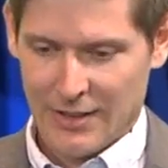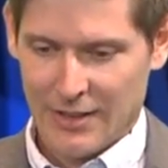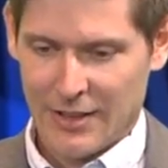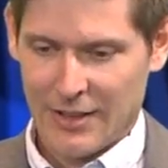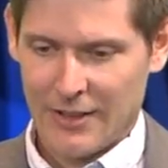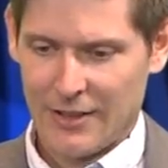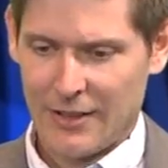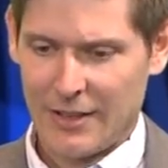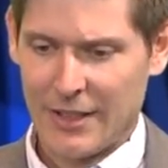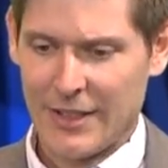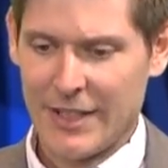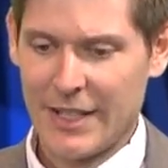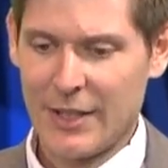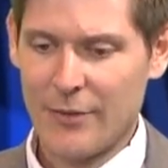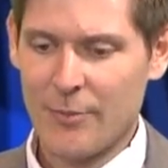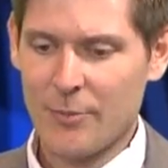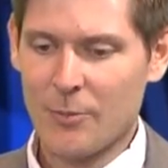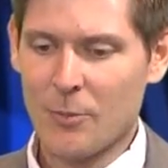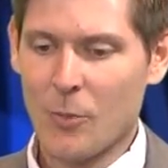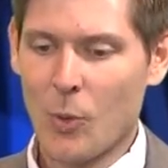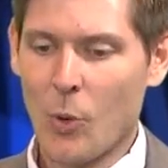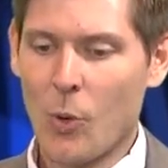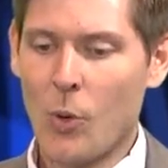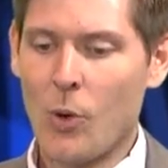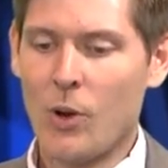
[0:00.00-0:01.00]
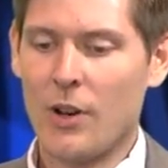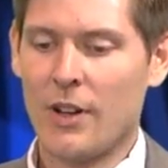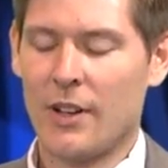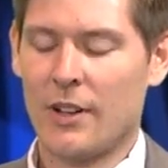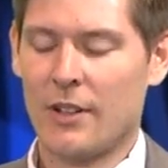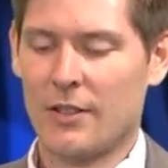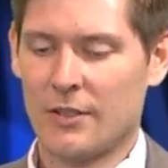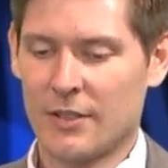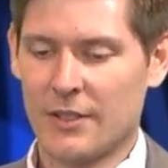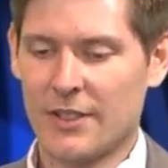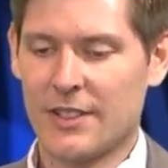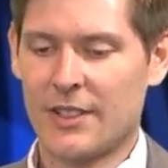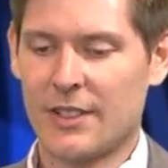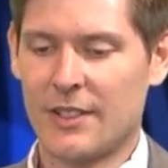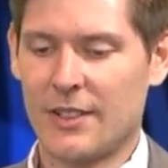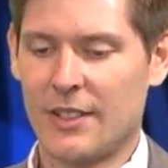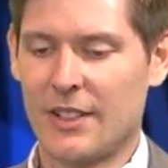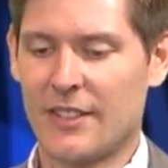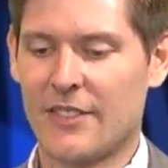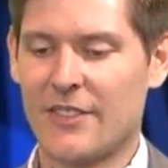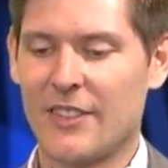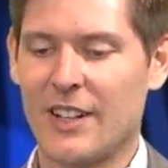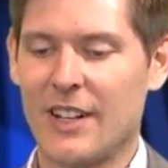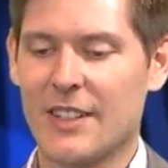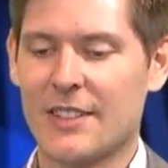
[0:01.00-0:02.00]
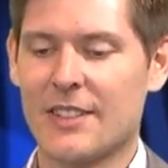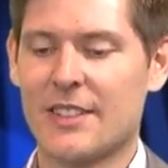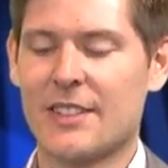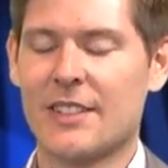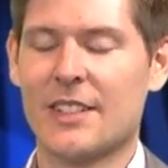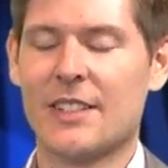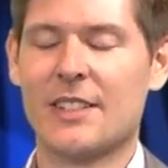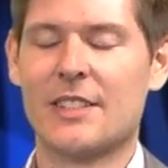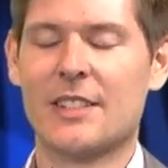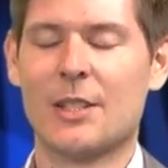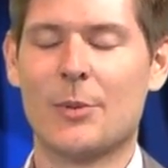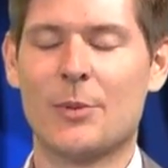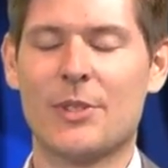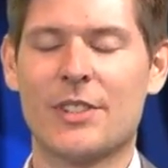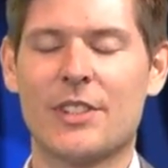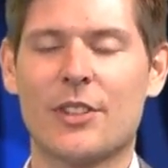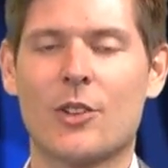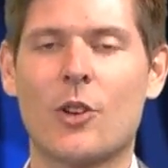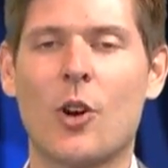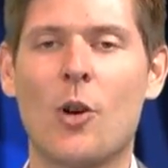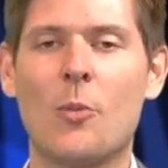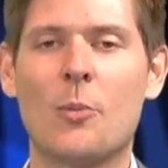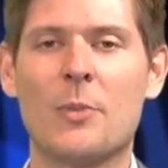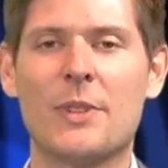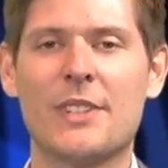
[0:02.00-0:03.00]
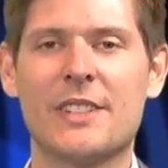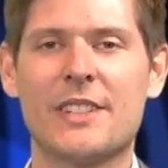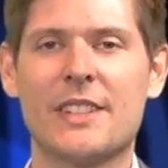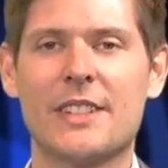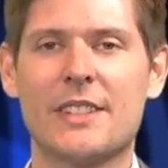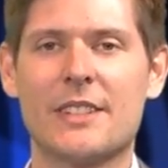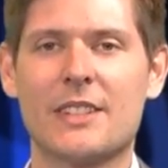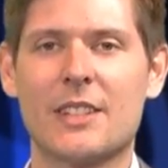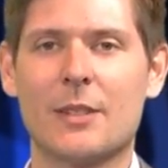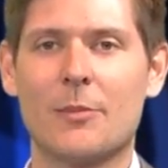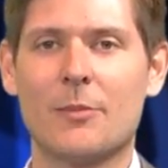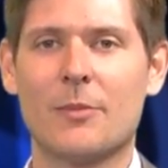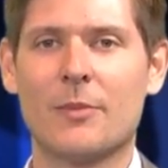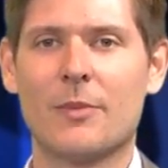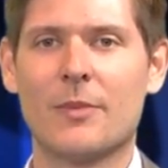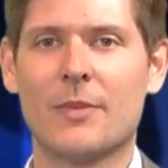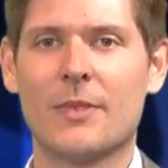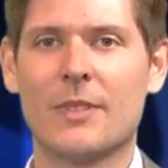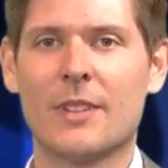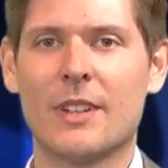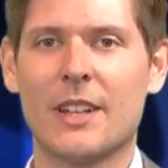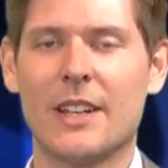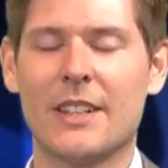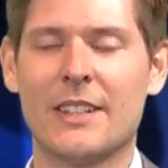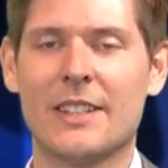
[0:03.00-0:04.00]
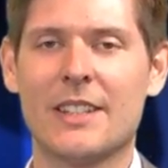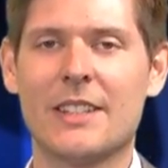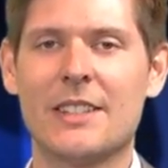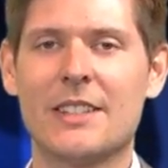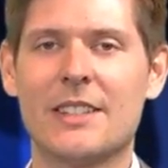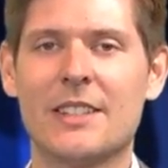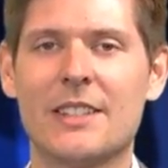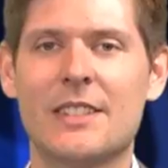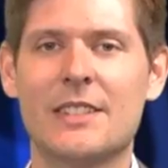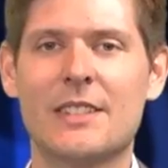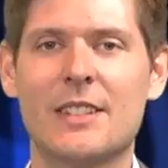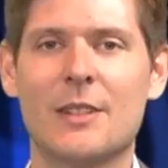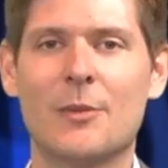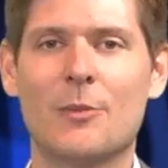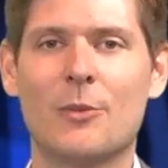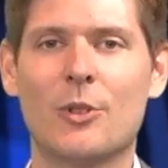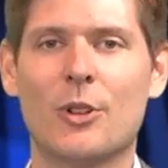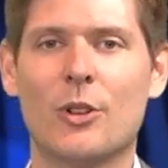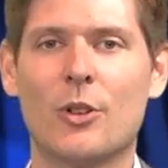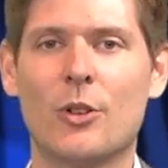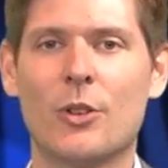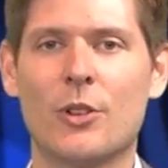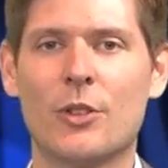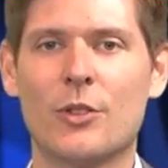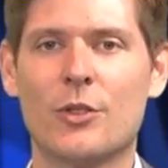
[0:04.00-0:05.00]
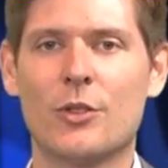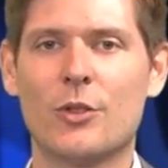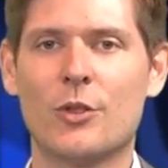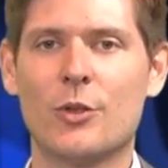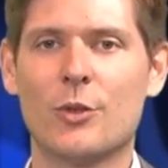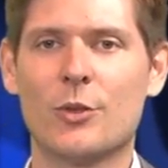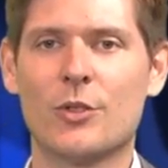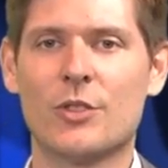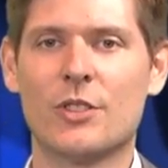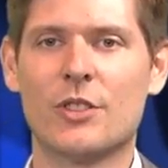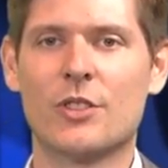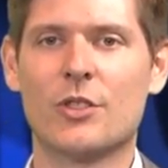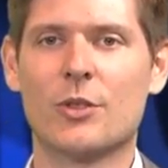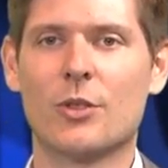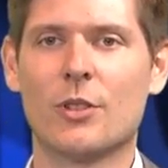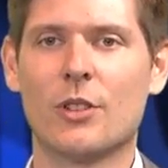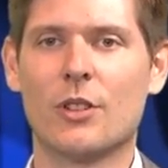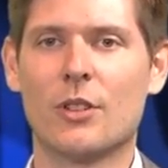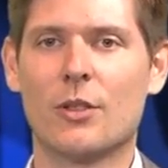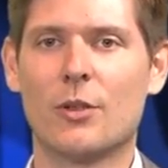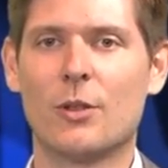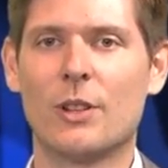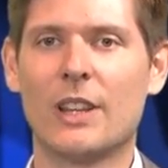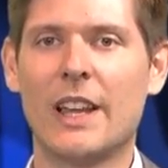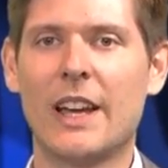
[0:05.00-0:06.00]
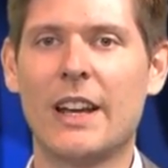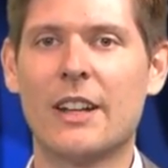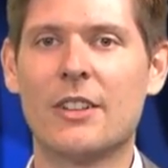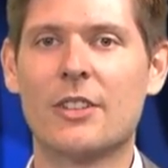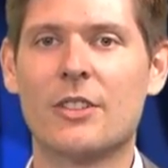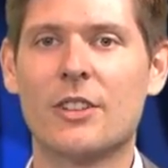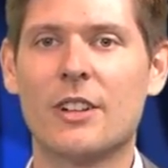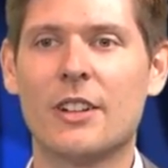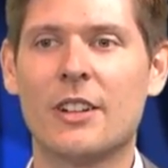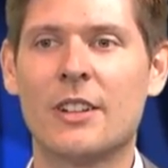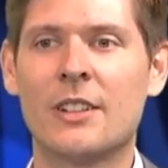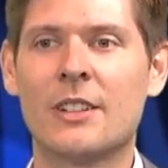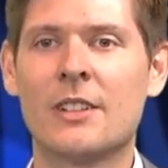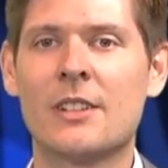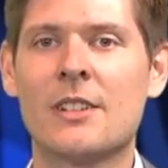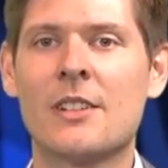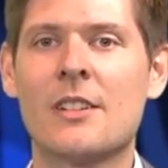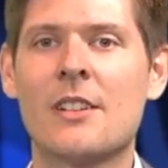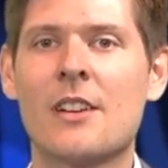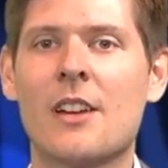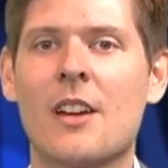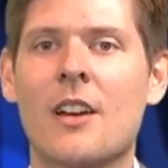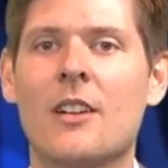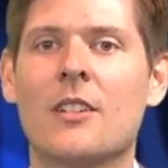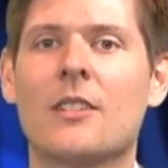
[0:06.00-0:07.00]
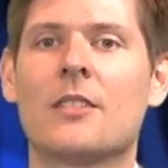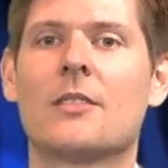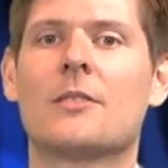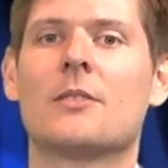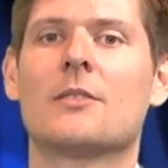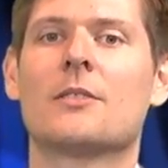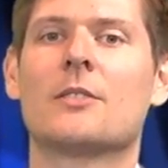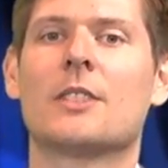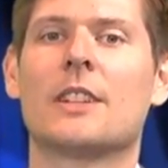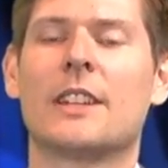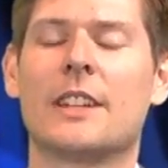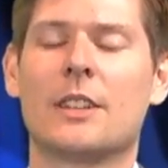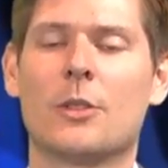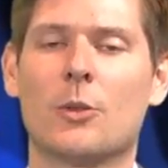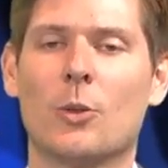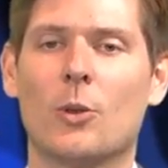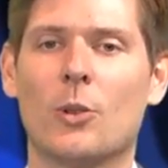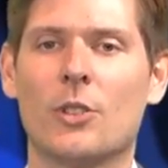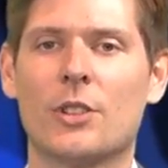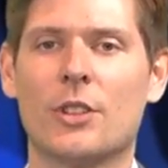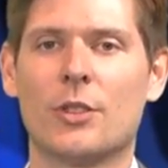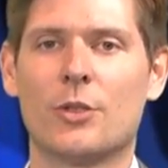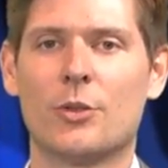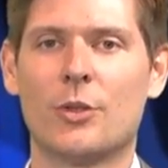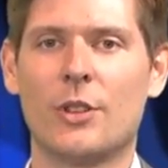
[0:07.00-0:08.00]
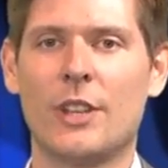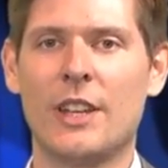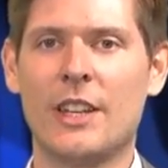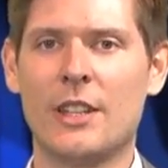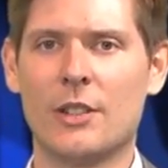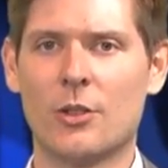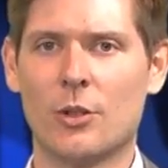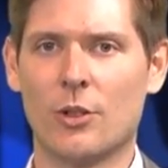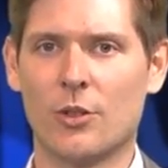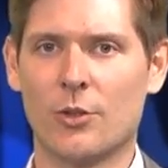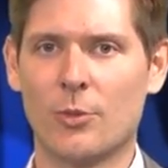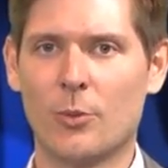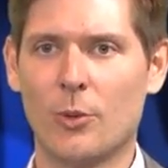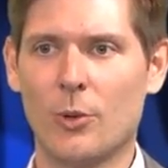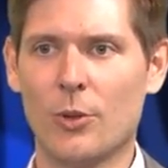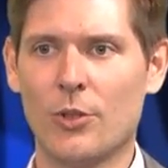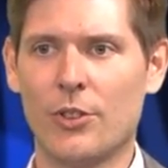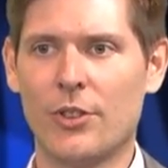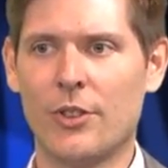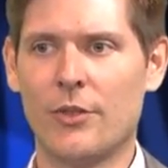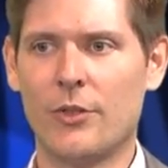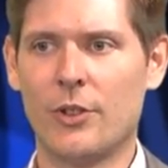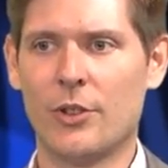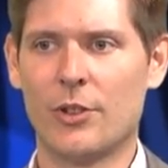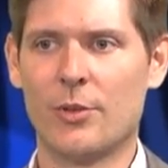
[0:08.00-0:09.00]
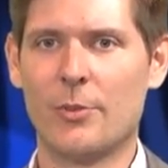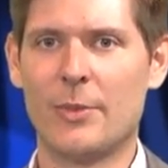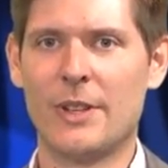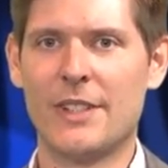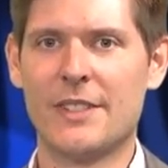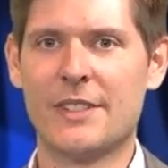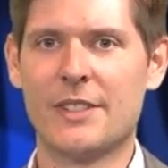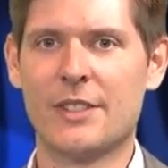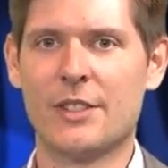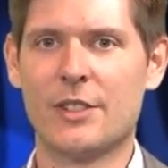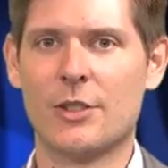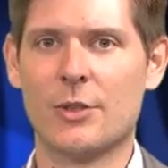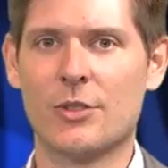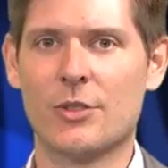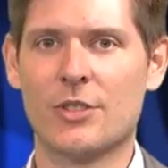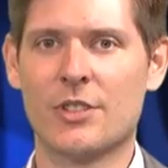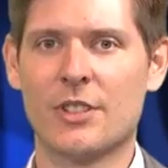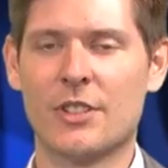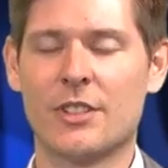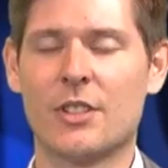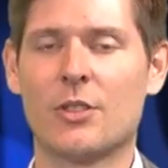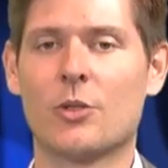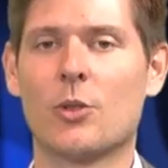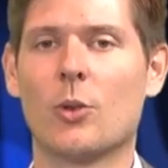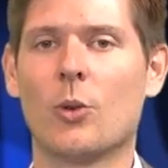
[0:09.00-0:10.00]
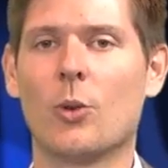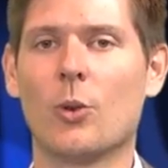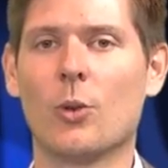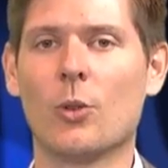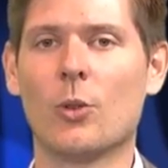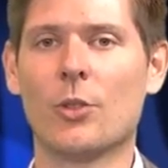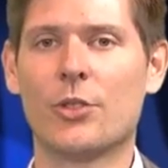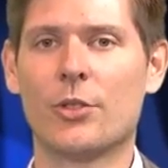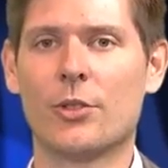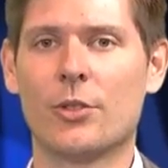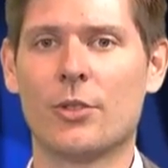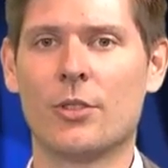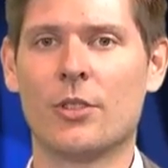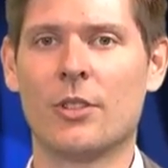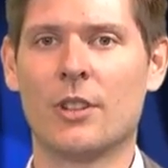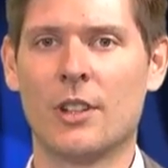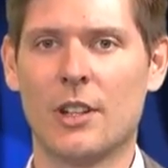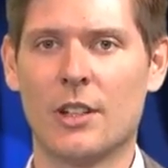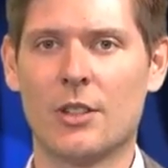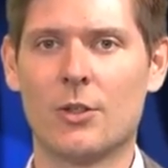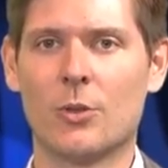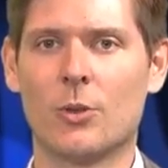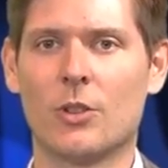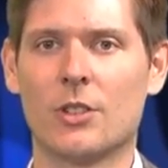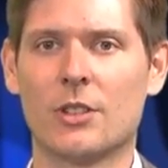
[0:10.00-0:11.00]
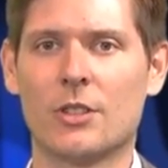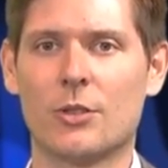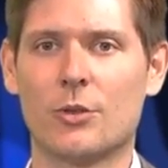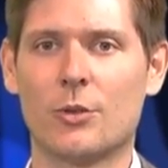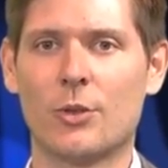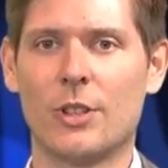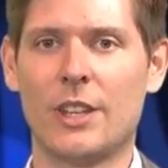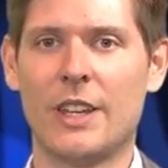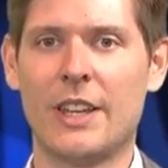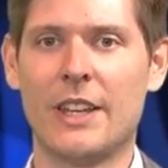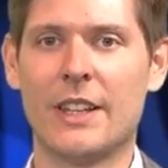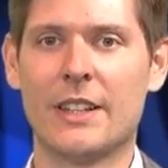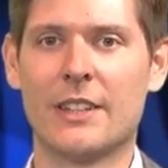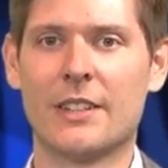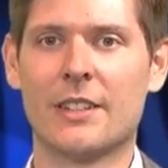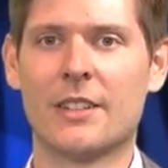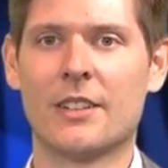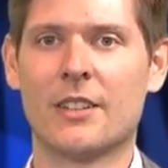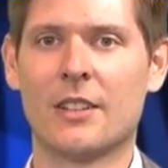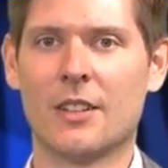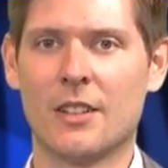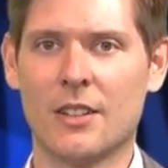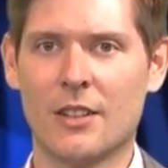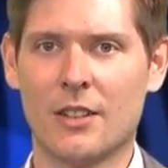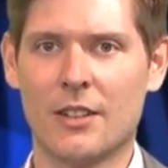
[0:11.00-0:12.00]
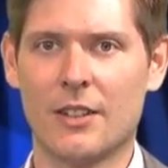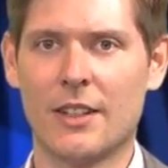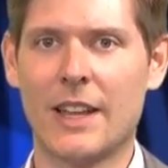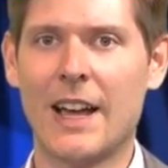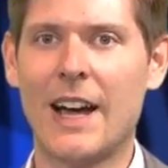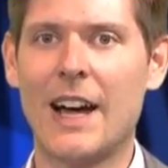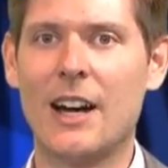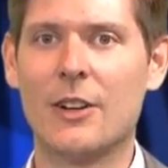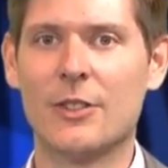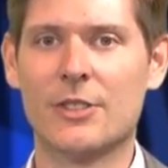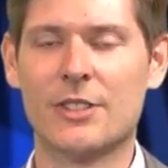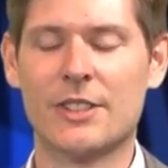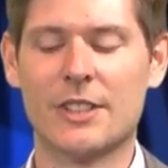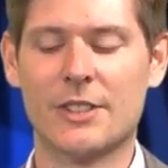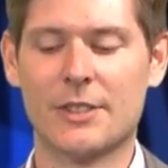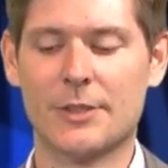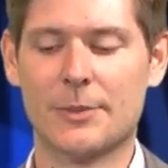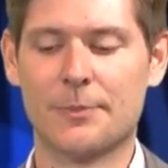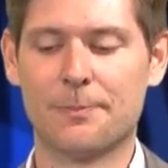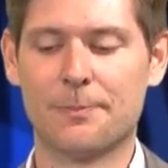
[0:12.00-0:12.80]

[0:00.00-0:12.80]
An even more advanced system is the Combisystem. In this system, we're going to use the solar collector in order to heat hot water for domestic uses and also in order to heat the houses.